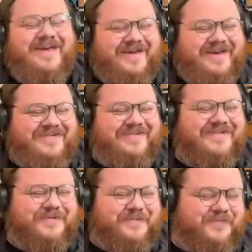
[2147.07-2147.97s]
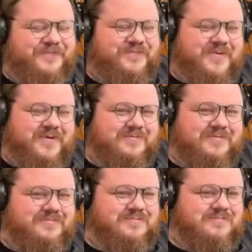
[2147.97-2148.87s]

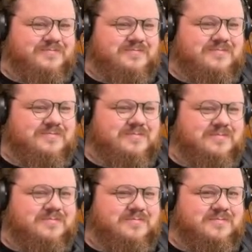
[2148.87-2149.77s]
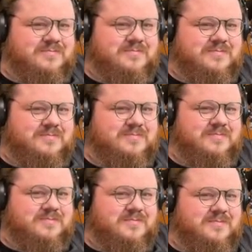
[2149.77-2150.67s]

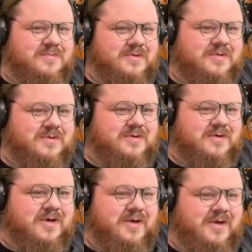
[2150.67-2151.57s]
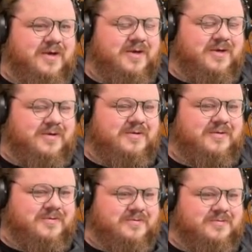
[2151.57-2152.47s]

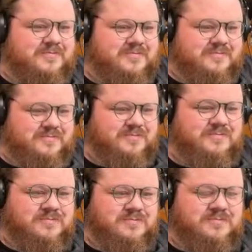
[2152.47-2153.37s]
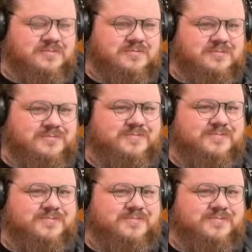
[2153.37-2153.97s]
The person shown says nothing.